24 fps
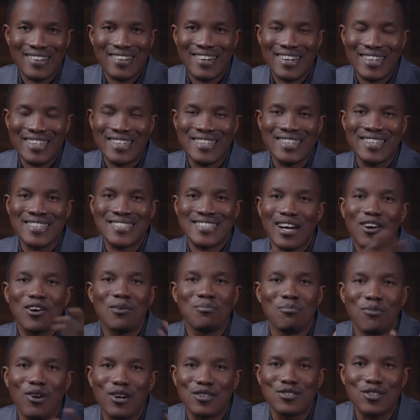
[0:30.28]
in the
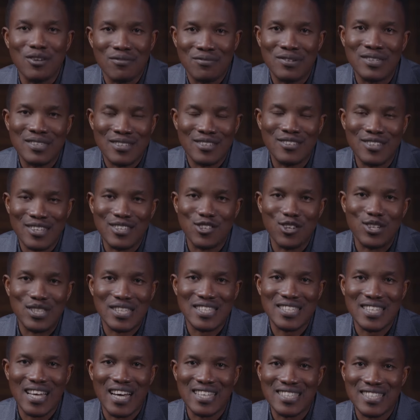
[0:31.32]
second month of the church
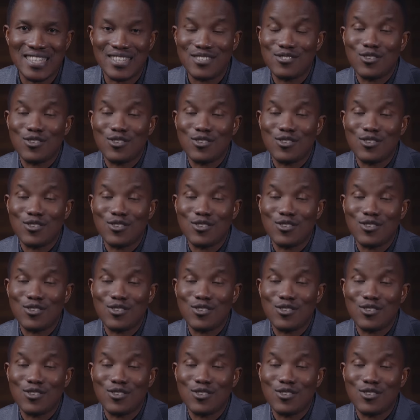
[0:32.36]
starting